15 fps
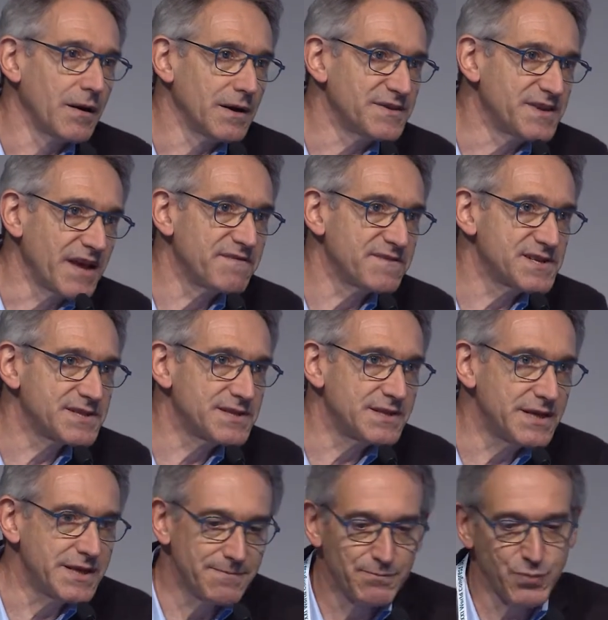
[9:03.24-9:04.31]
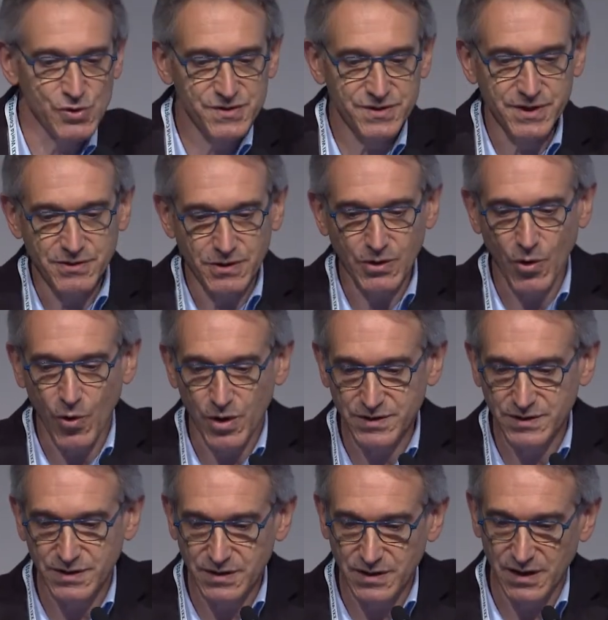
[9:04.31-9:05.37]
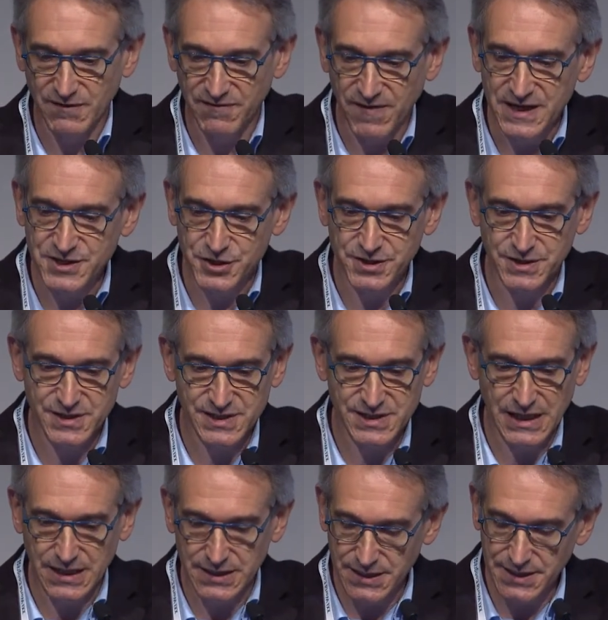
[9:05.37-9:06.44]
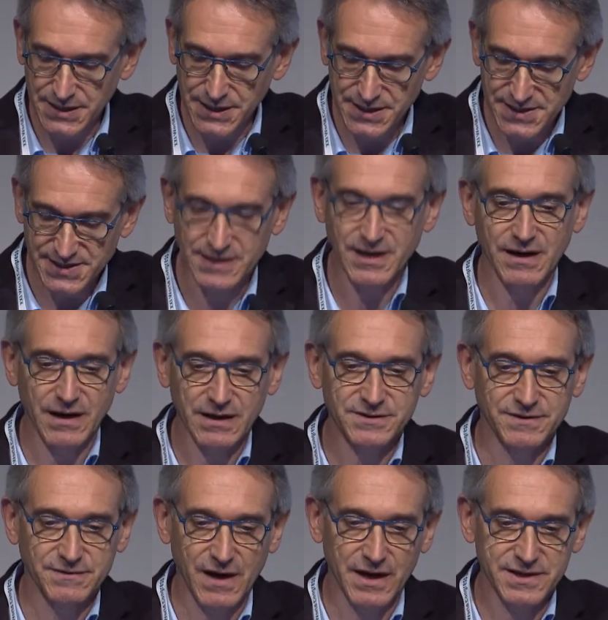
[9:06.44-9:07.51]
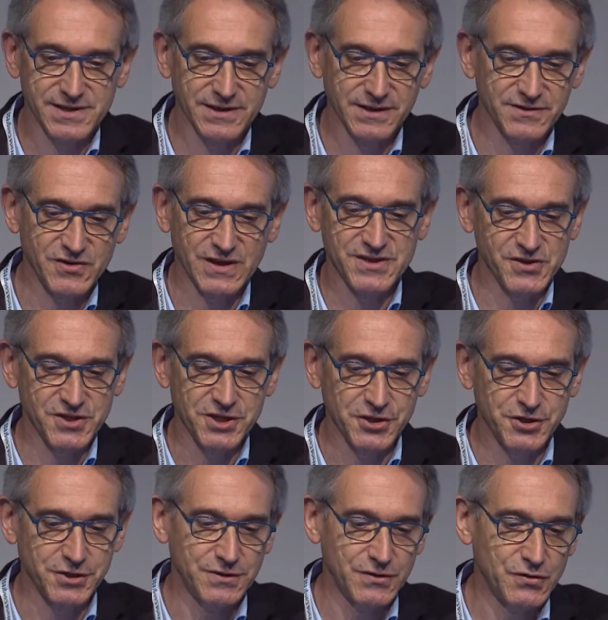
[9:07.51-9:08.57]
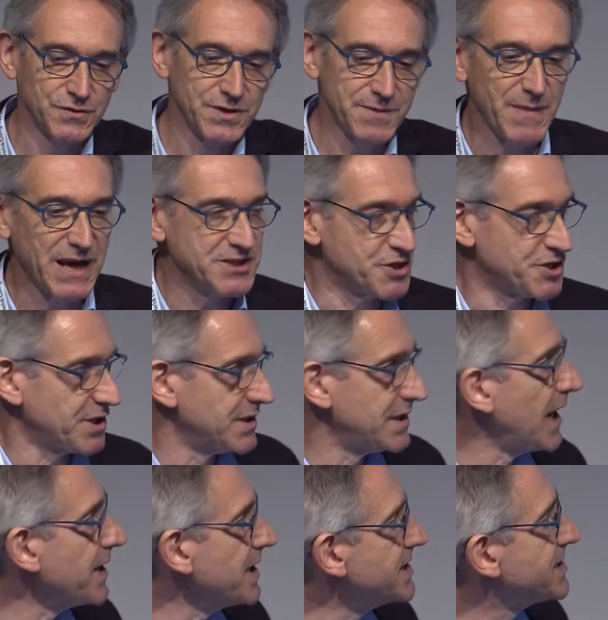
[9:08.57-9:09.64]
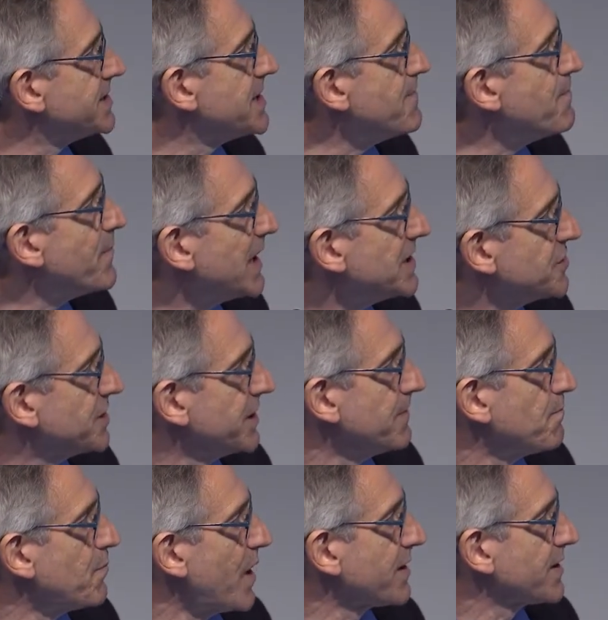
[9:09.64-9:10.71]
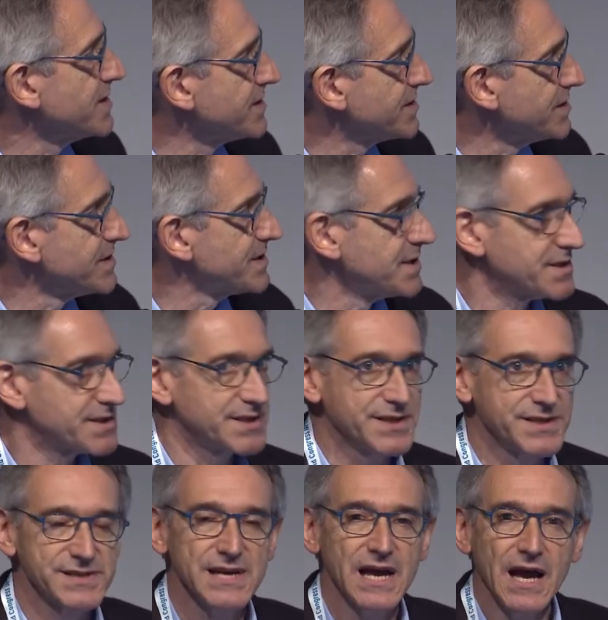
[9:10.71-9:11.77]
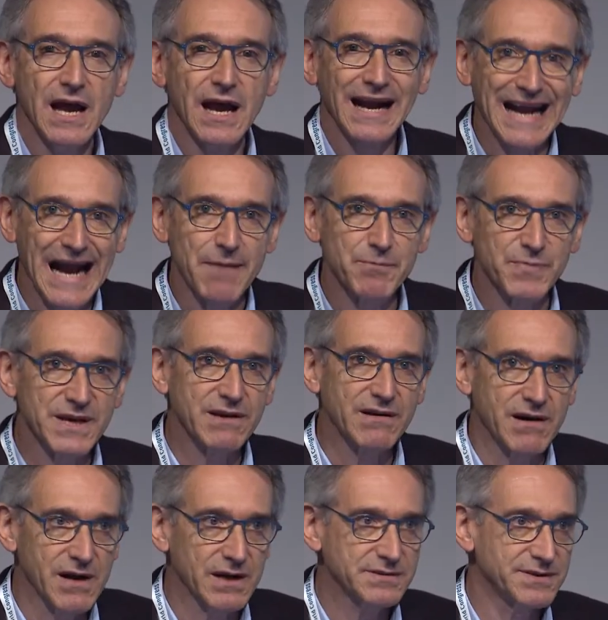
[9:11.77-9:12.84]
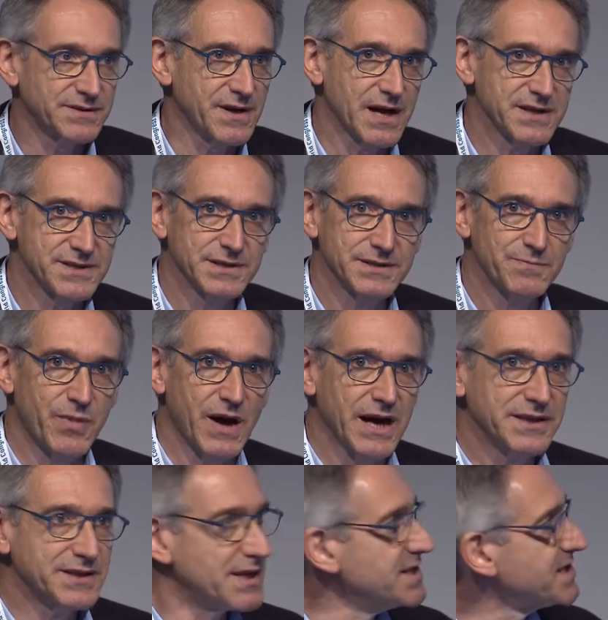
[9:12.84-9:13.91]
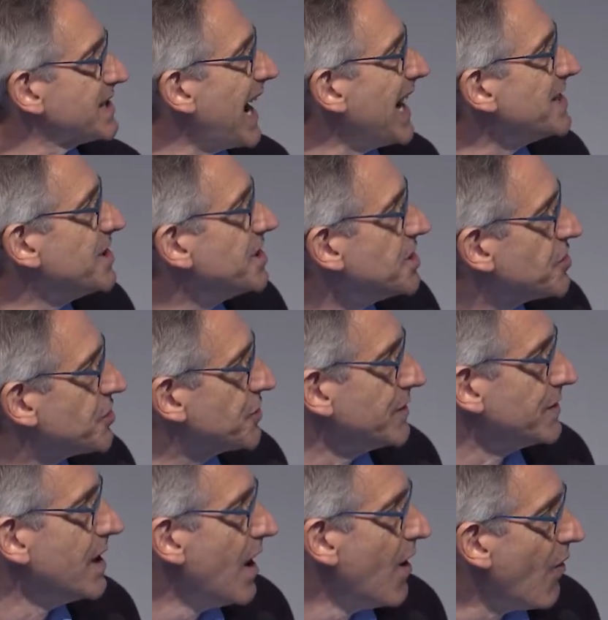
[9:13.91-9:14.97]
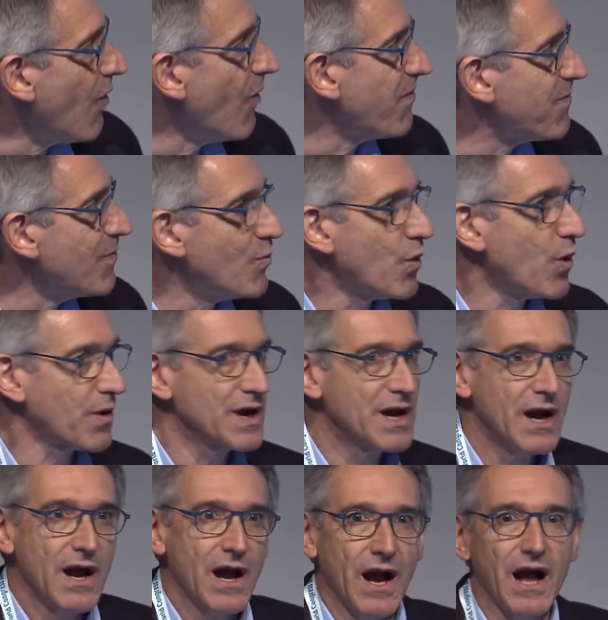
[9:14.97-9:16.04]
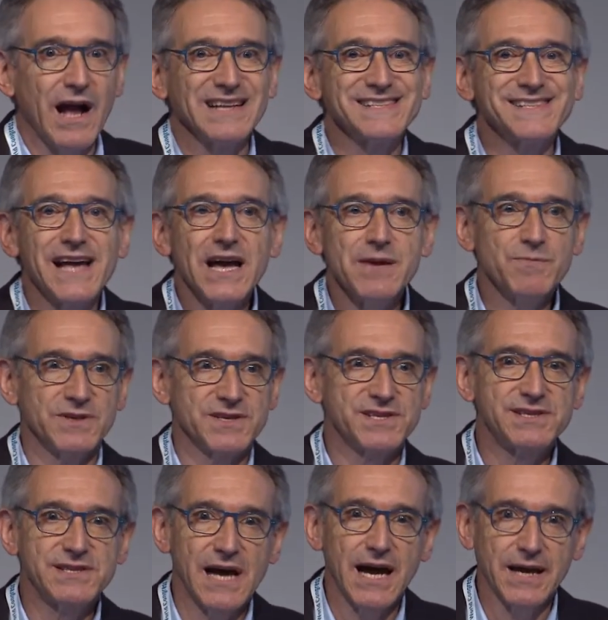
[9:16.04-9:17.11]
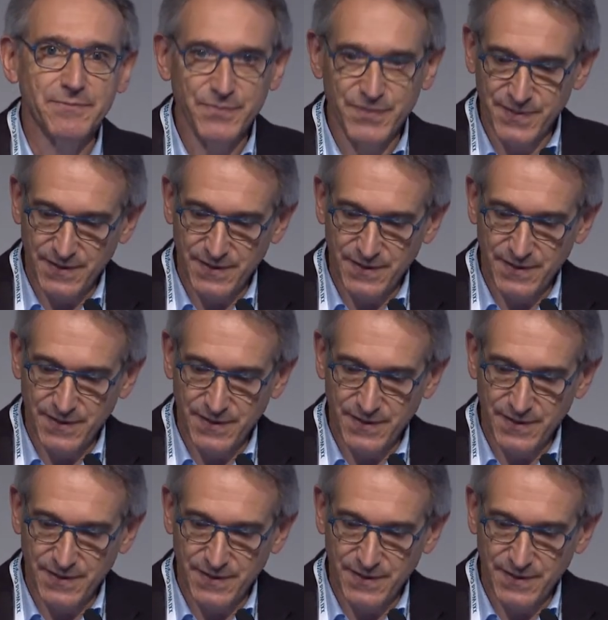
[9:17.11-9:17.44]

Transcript: deficit in posterior cortical functions, and these characterize the transition to dementia. That is, dementia in Parkinson's disease can be characterized by this addition of more Alzheimer's type